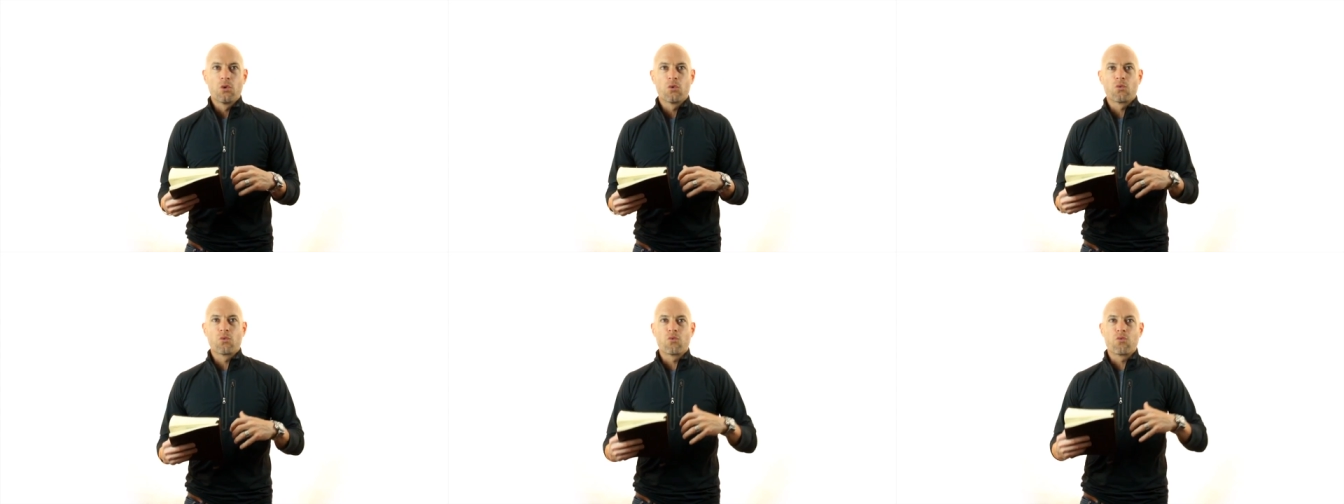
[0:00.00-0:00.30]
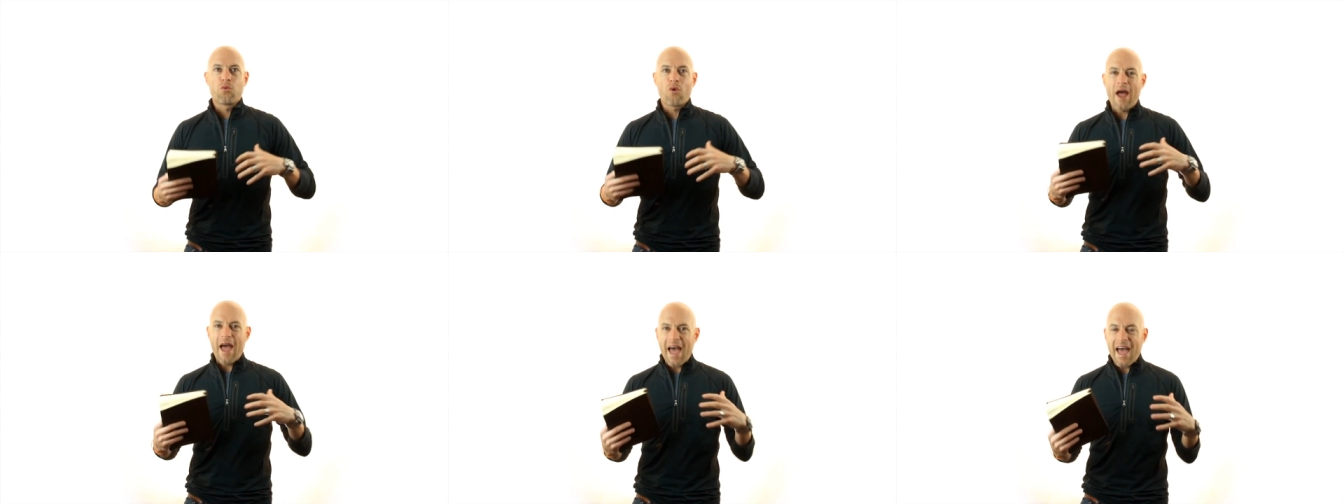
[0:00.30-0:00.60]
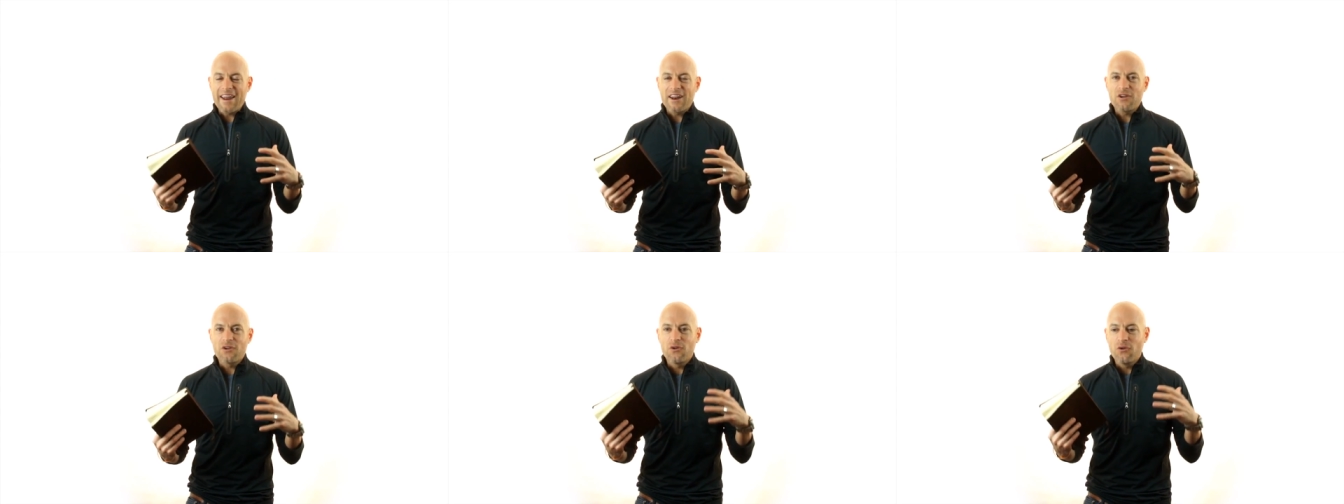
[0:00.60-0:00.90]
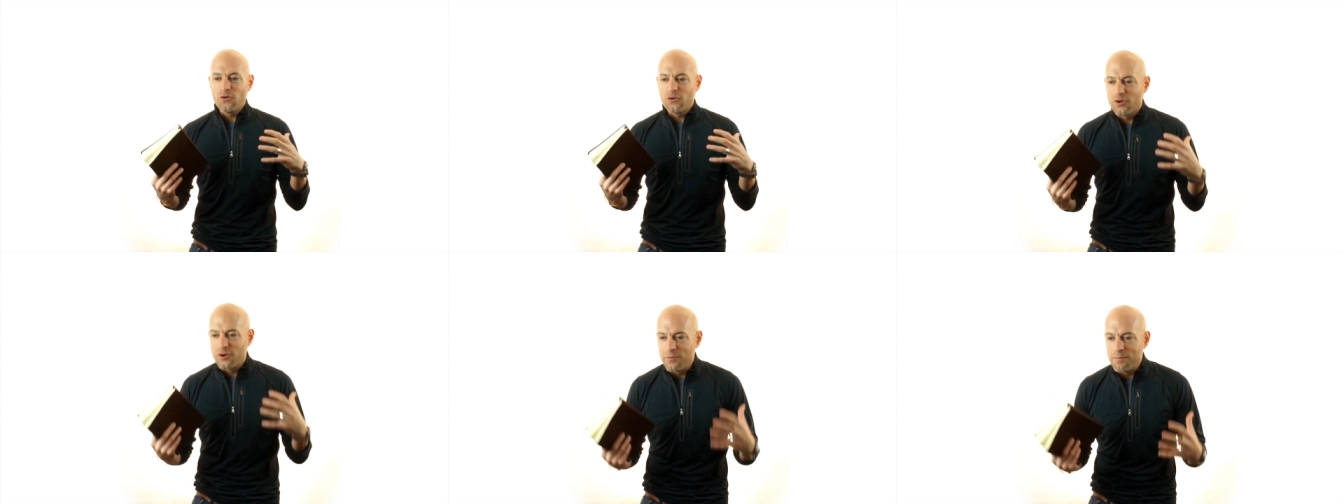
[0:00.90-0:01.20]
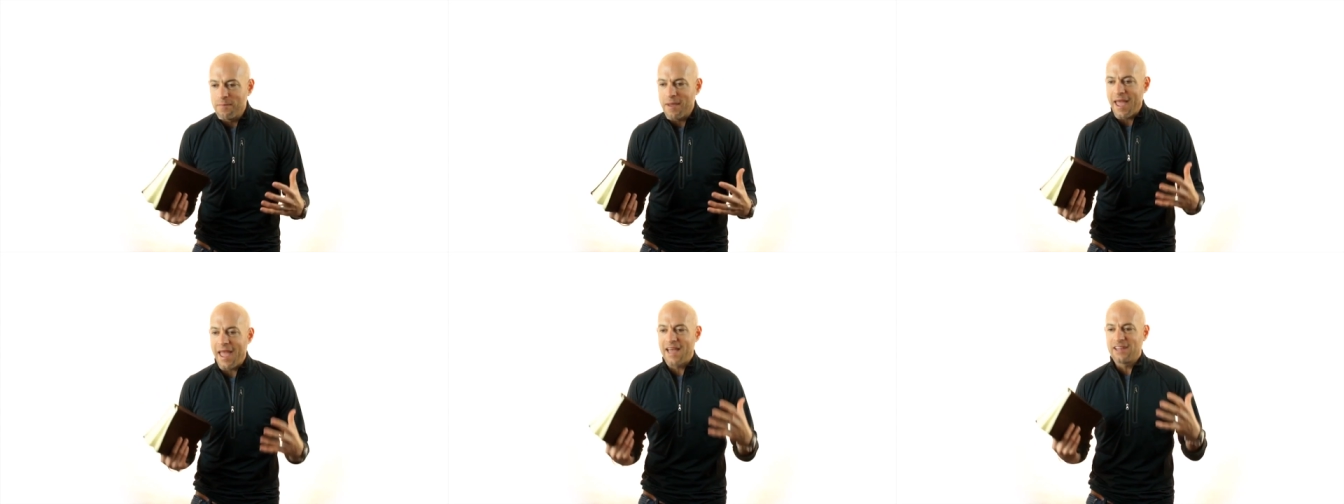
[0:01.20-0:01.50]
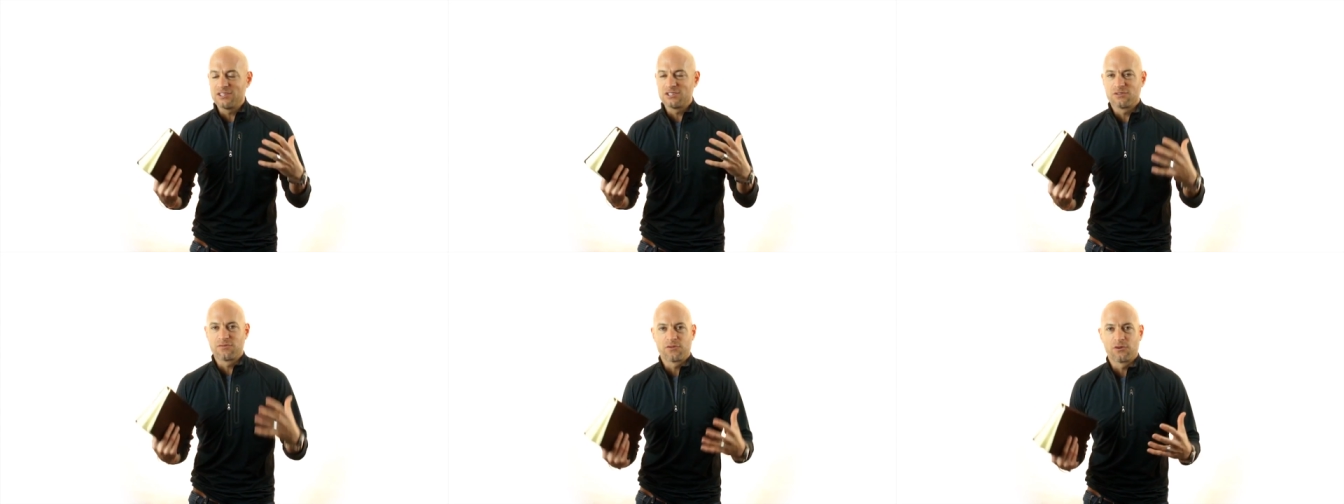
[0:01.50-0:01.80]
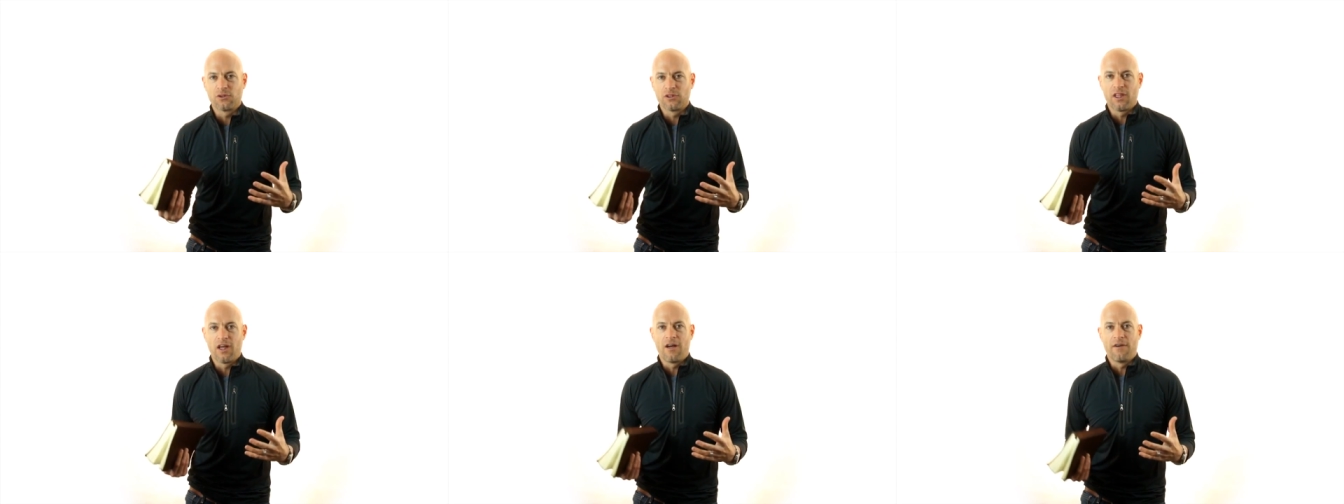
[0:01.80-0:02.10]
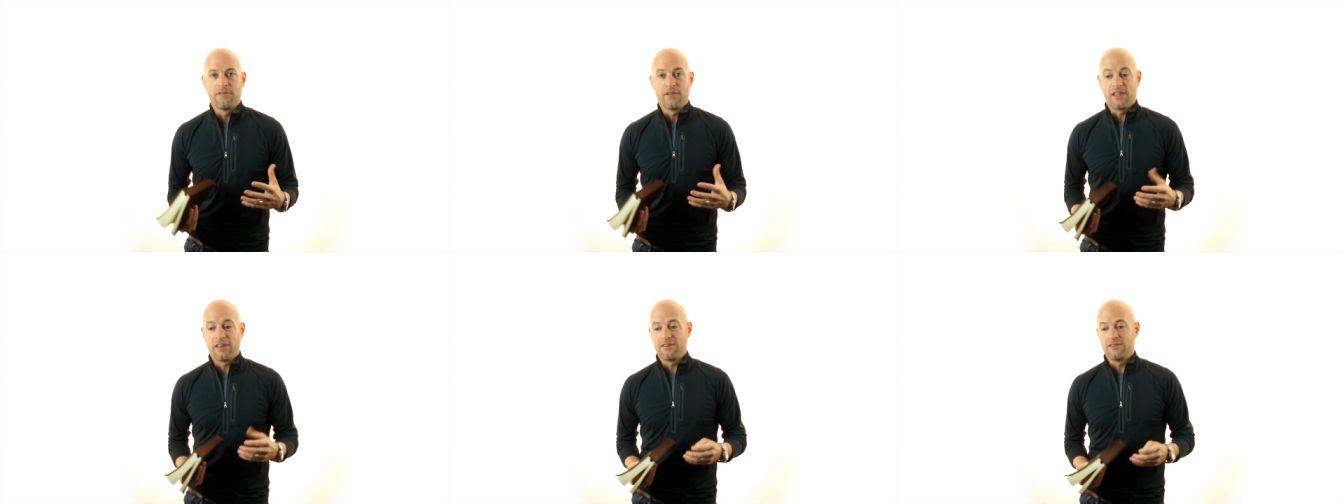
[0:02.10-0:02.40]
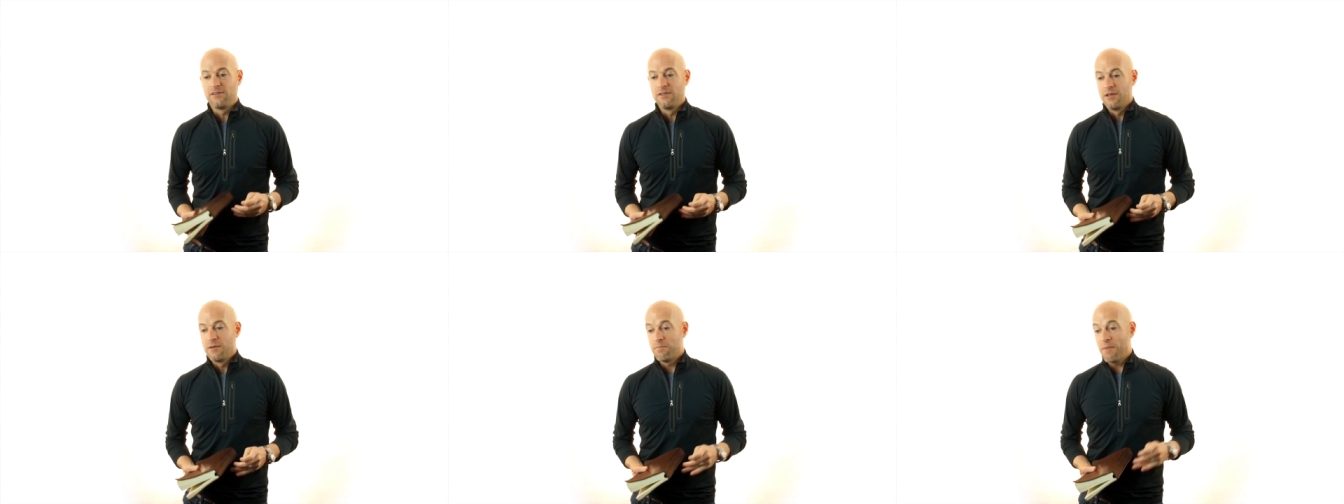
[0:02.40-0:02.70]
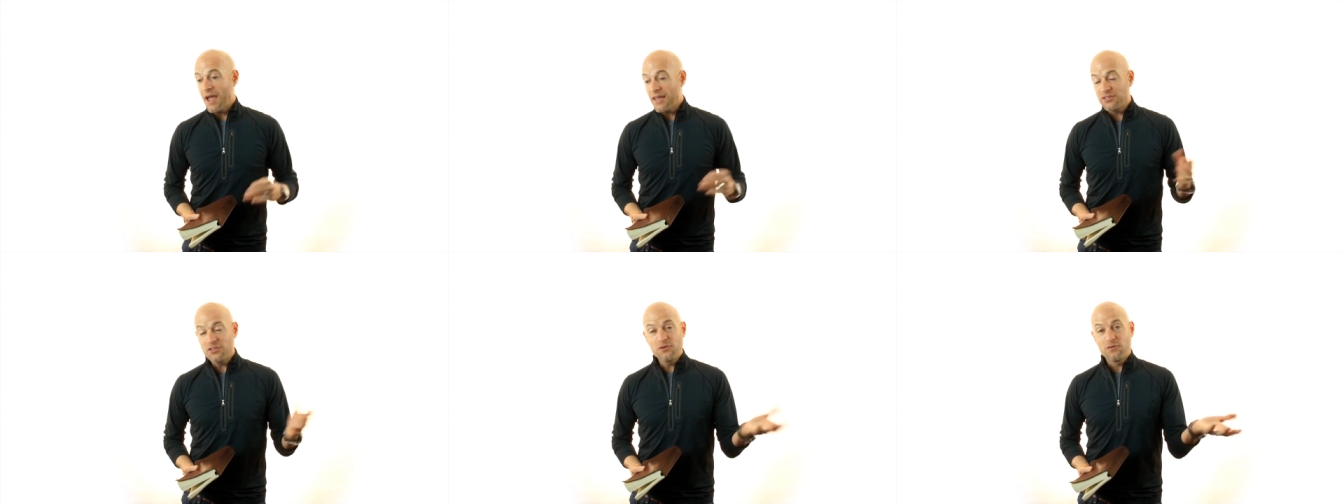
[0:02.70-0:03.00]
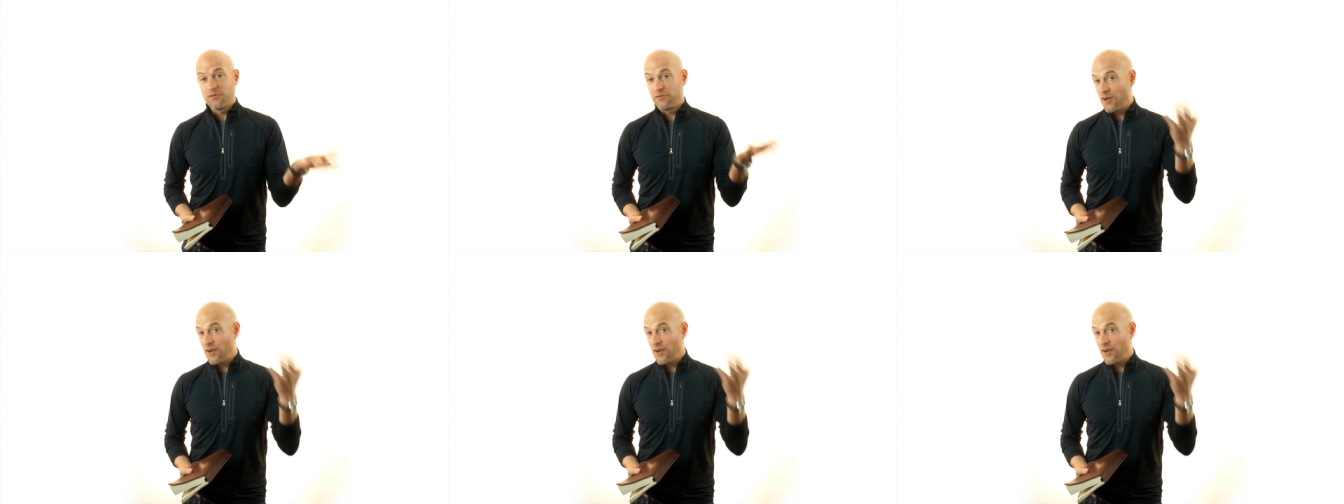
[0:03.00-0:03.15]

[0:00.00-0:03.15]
radical commands for love. And Matthew